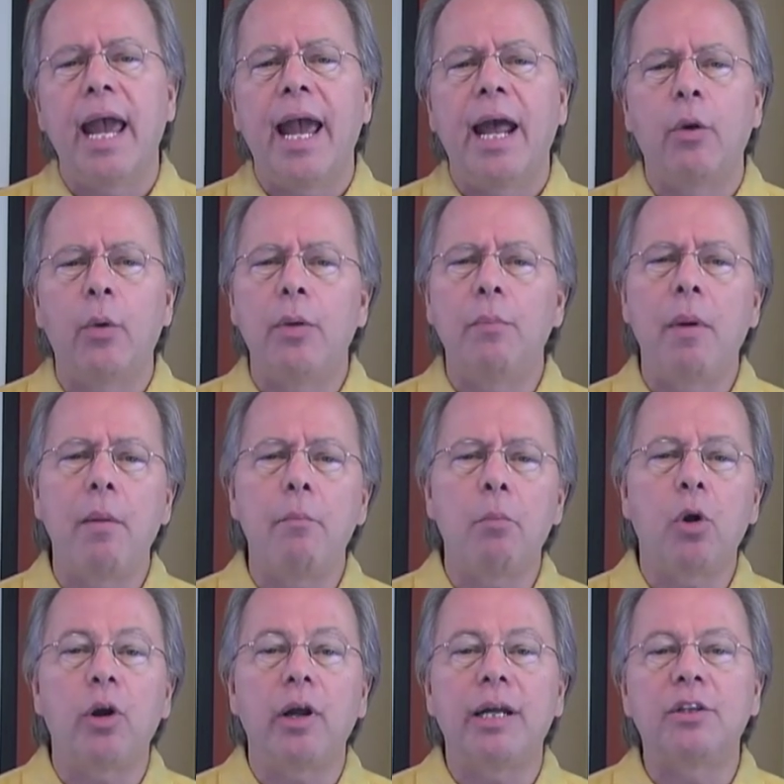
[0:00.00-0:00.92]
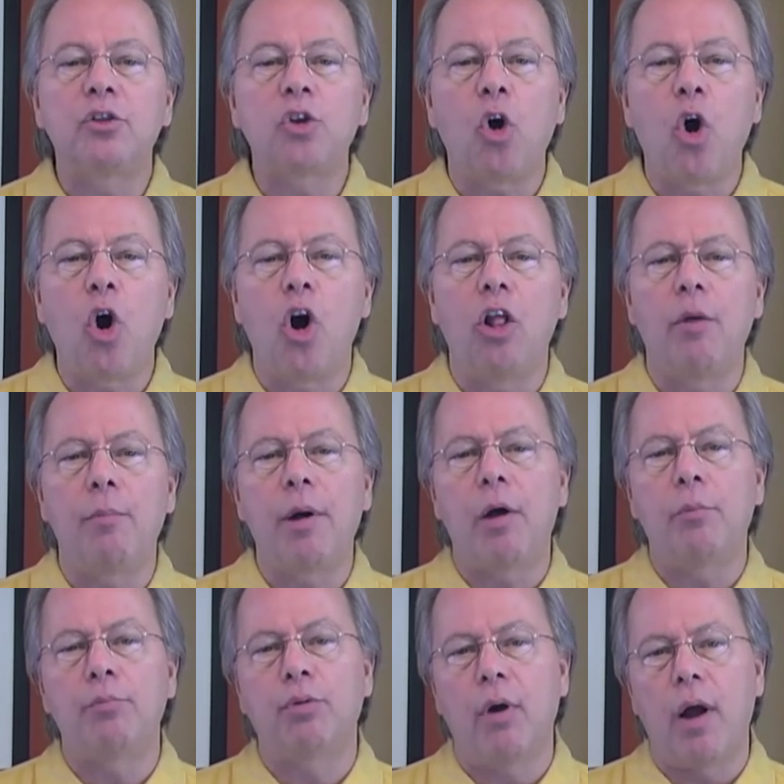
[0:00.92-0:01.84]
and remember, it's all
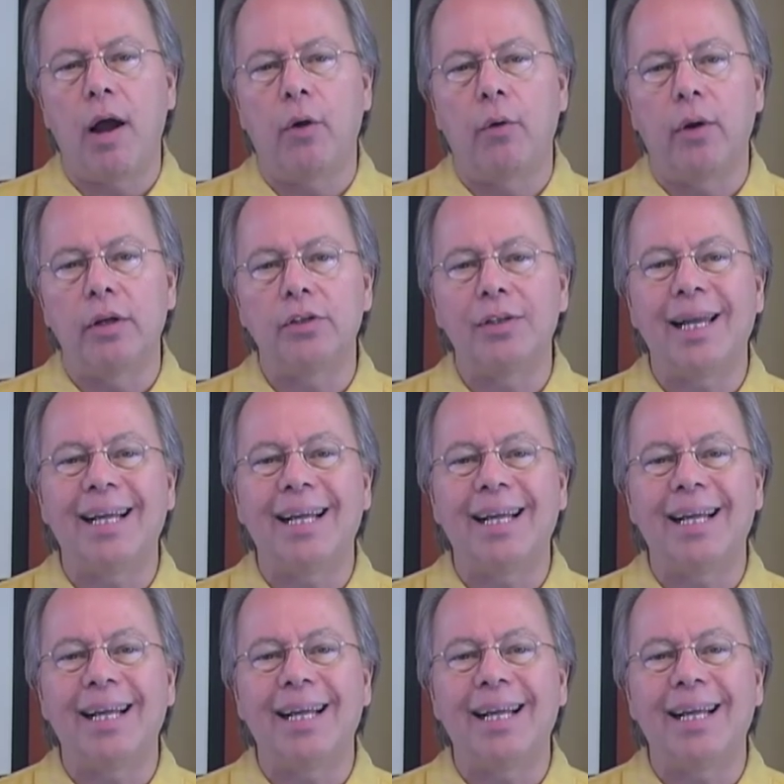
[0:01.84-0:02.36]
about progress.